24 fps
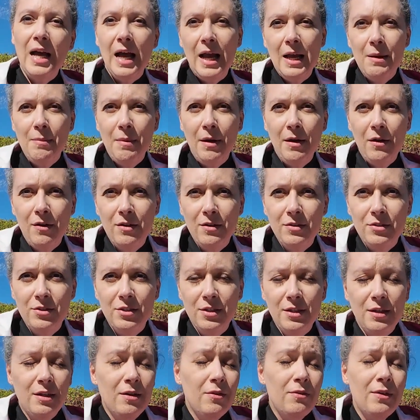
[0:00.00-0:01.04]

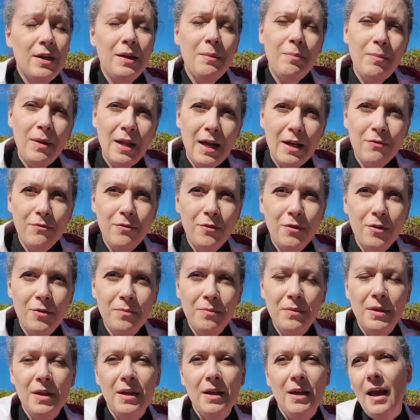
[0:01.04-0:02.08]
iBiology, a great
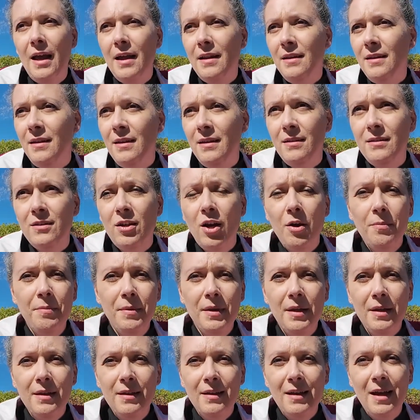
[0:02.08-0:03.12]
platform. Any
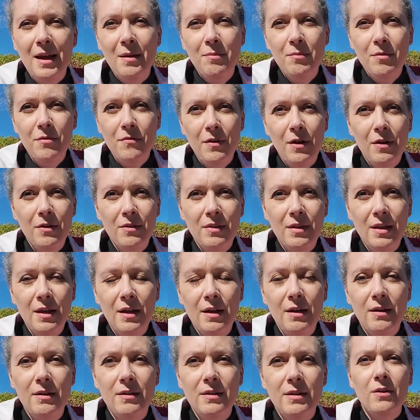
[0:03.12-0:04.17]
topic can be found
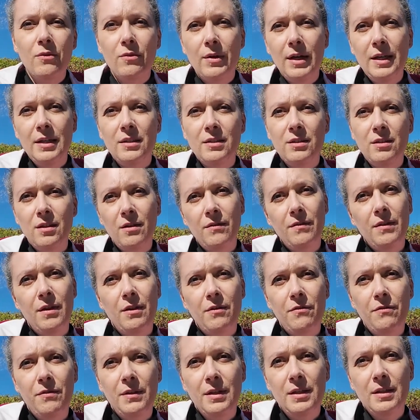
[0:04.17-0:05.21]
there. The greatest of their
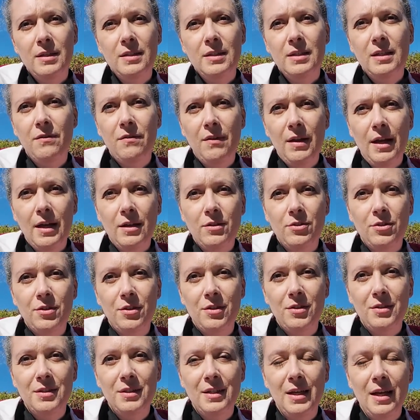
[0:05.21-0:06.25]
fields give
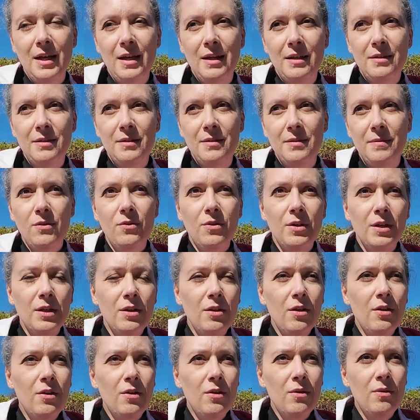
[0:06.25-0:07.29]
lectures, and you can
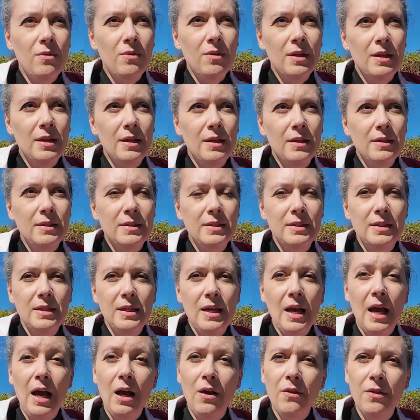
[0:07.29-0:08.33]
not only see
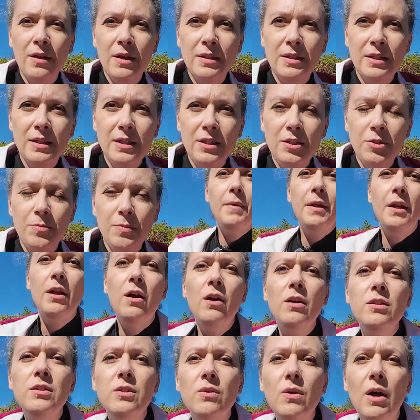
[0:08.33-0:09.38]
how they teach, but
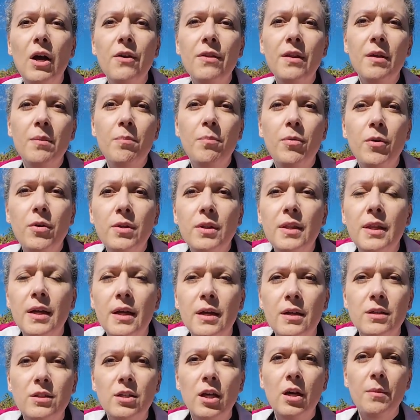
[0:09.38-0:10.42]
also how they put
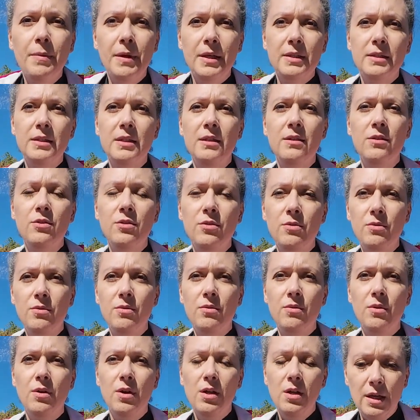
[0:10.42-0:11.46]
their topics
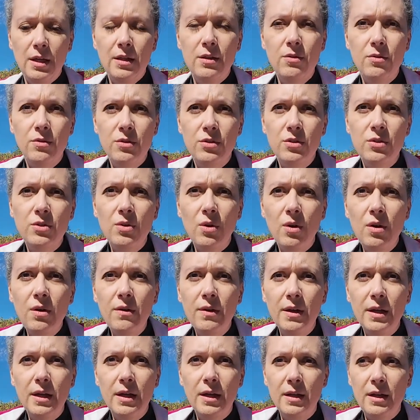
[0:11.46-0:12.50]
into a
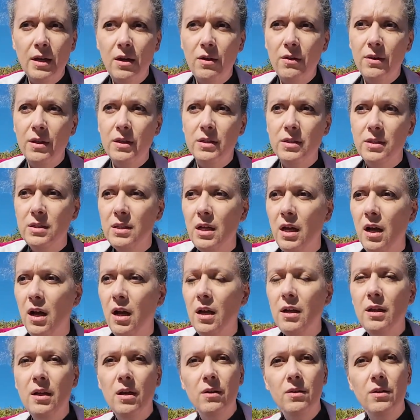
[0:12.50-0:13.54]
story, and how they
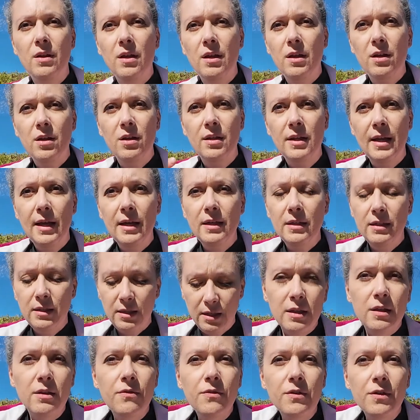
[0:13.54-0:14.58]
start, how they connect the
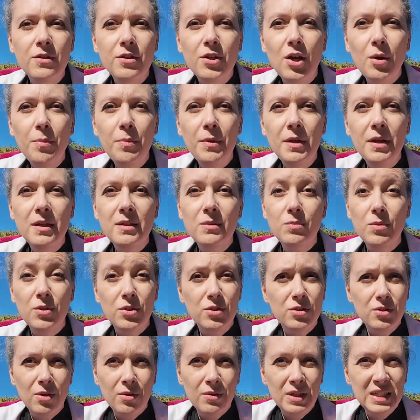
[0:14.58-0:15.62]
different topics, what
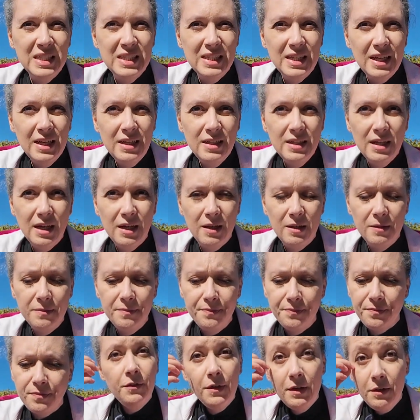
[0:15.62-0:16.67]
stories they tell.
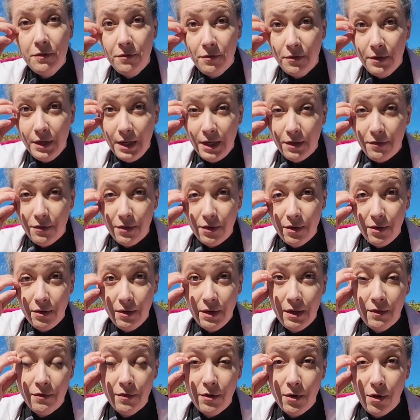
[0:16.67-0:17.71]
Feel free, if you don't
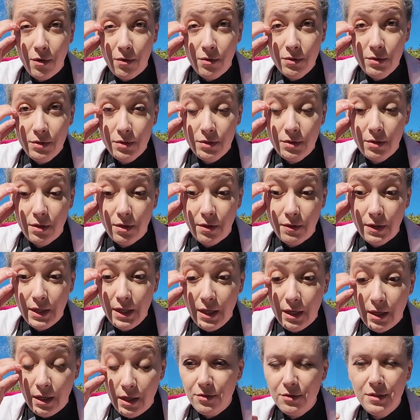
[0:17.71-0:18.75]
have your own story,
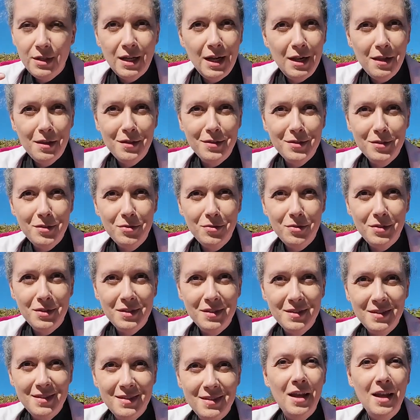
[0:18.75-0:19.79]
to tell the students